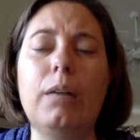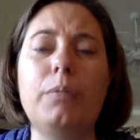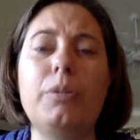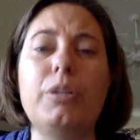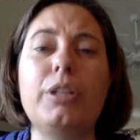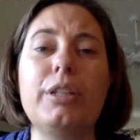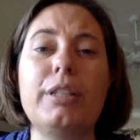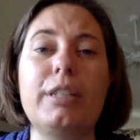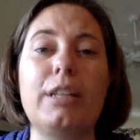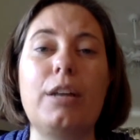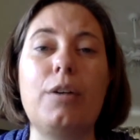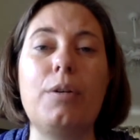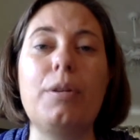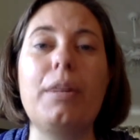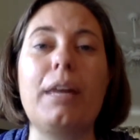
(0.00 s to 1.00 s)
just
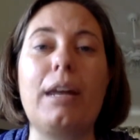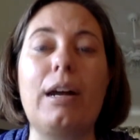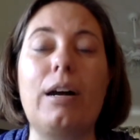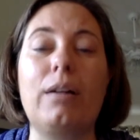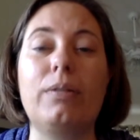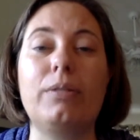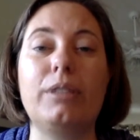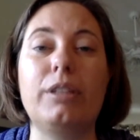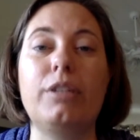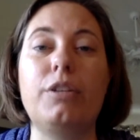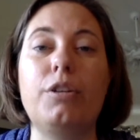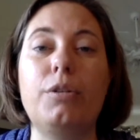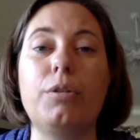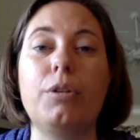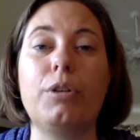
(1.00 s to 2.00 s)
know that often
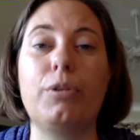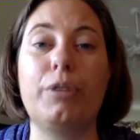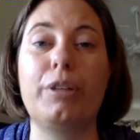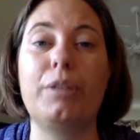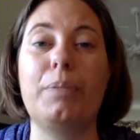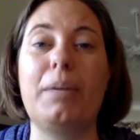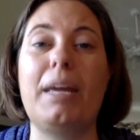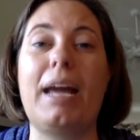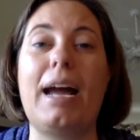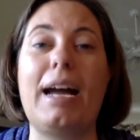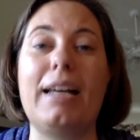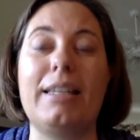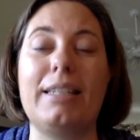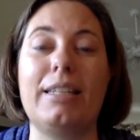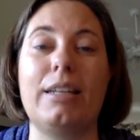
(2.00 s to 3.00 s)
you are going to be
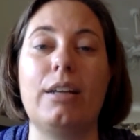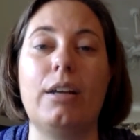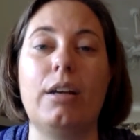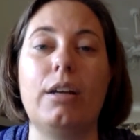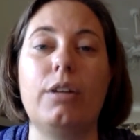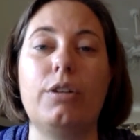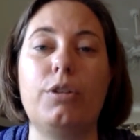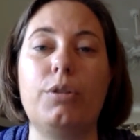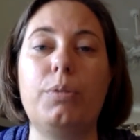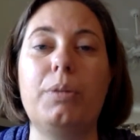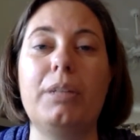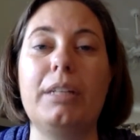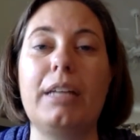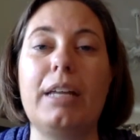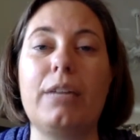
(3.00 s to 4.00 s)
asked to put
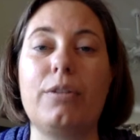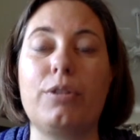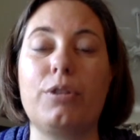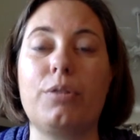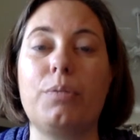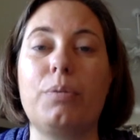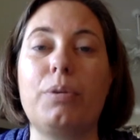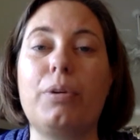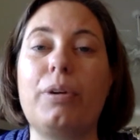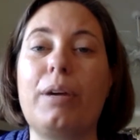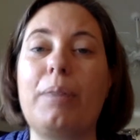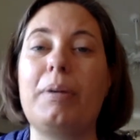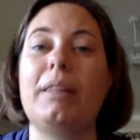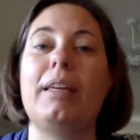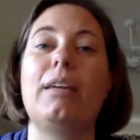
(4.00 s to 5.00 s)
together certain
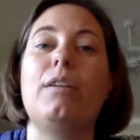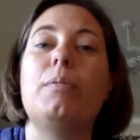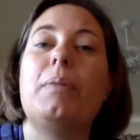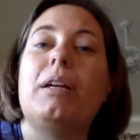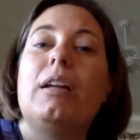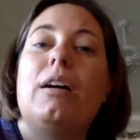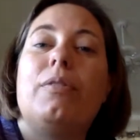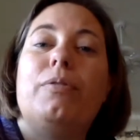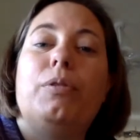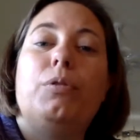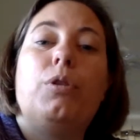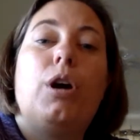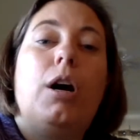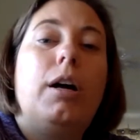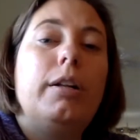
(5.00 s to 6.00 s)
programming that you may not feel
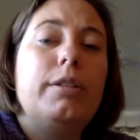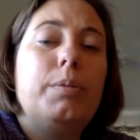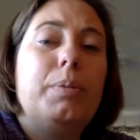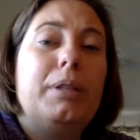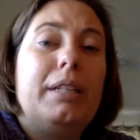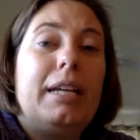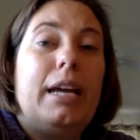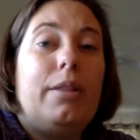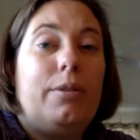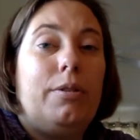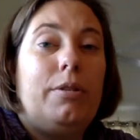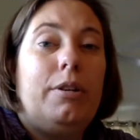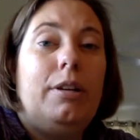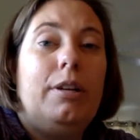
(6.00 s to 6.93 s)
called to put together.